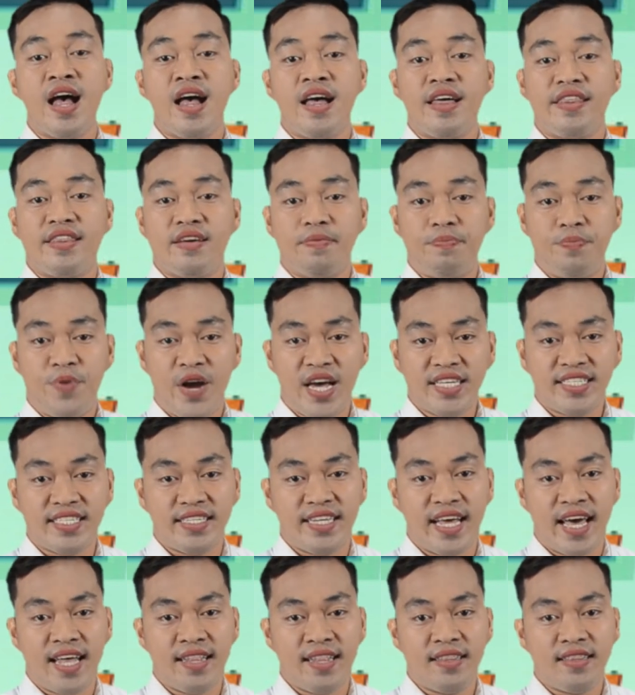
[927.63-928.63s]
The
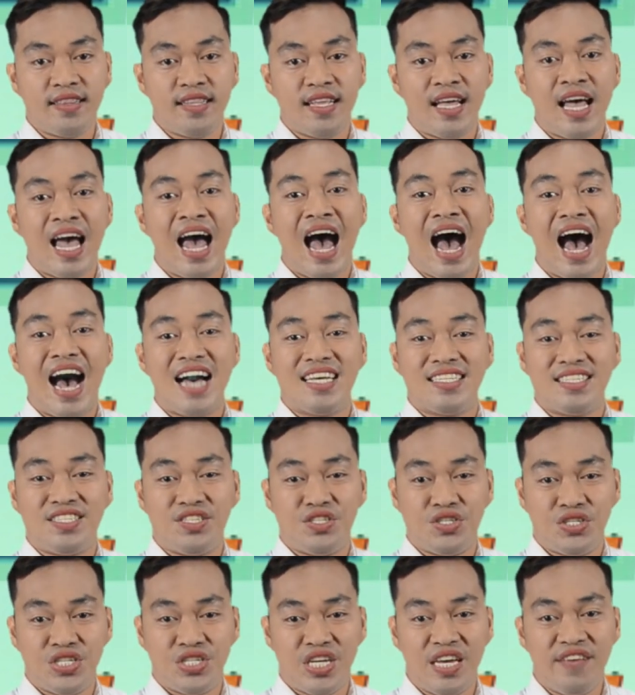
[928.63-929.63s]
President, as
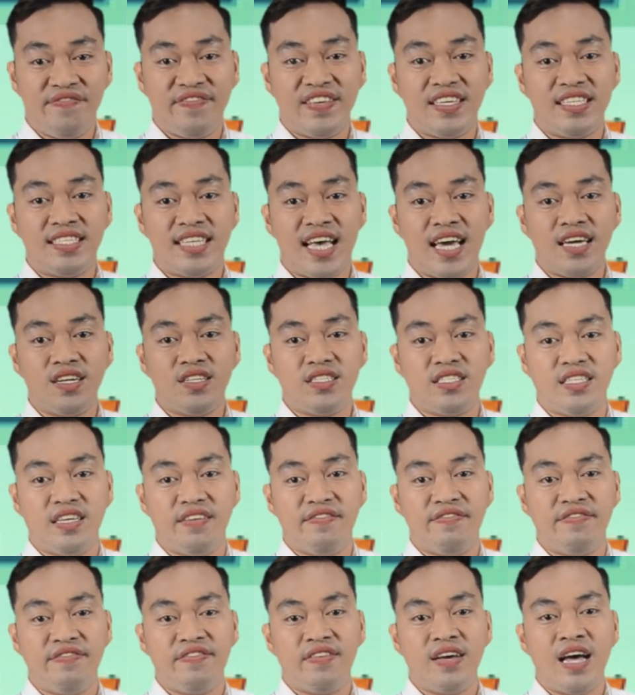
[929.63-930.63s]
Chief Executive,